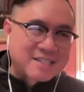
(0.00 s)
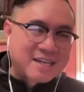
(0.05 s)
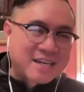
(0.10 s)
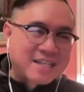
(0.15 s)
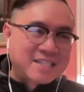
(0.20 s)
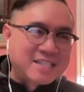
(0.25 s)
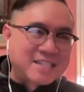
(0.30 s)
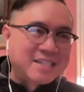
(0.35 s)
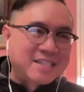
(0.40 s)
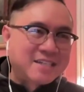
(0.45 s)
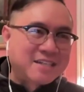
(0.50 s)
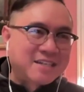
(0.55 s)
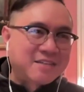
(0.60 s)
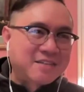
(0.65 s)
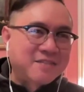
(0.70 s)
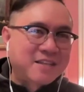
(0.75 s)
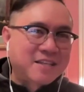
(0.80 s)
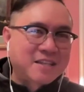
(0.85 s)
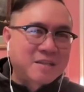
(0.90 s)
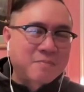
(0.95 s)
idea
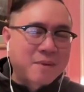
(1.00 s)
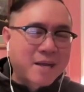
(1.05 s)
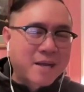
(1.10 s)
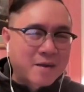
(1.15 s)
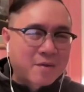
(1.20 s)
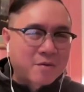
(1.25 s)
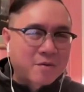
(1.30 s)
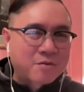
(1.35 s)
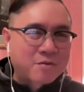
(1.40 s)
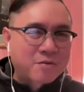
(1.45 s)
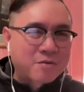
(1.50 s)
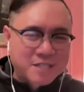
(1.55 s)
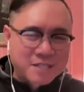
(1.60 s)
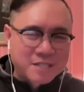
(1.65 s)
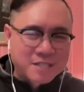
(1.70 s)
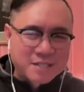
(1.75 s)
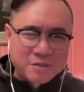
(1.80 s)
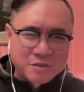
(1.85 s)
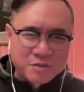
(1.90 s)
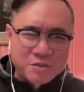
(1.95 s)
of like the power of
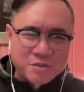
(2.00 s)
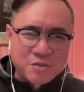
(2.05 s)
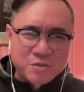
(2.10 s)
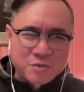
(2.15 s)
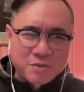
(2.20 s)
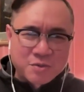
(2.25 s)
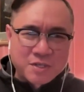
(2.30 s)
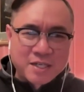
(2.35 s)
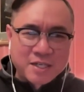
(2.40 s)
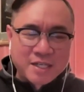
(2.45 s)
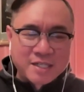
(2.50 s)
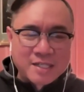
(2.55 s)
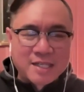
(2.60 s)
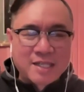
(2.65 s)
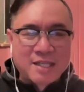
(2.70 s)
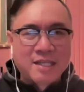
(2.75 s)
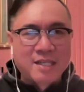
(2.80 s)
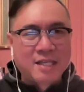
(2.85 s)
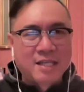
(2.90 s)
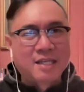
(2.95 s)
telling your story and
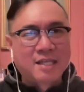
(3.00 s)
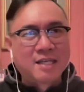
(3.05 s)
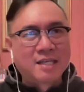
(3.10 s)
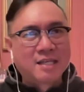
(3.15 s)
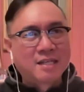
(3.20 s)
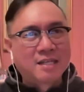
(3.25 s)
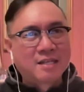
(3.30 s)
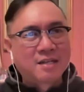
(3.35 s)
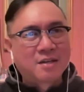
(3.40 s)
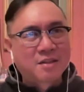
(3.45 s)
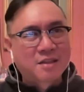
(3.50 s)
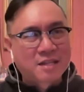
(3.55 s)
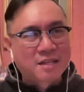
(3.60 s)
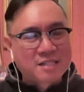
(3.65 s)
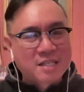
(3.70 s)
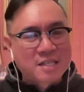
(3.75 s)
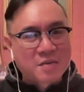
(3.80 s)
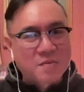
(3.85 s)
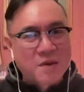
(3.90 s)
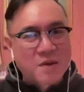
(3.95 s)
telling it in an
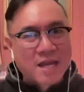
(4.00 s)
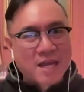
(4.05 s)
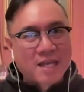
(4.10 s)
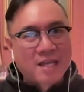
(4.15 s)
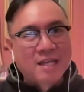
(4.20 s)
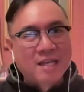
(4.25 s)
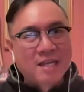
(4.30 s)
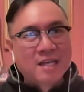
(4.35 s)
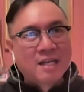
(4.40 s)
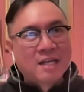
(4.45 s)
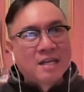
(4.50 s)
authentic way.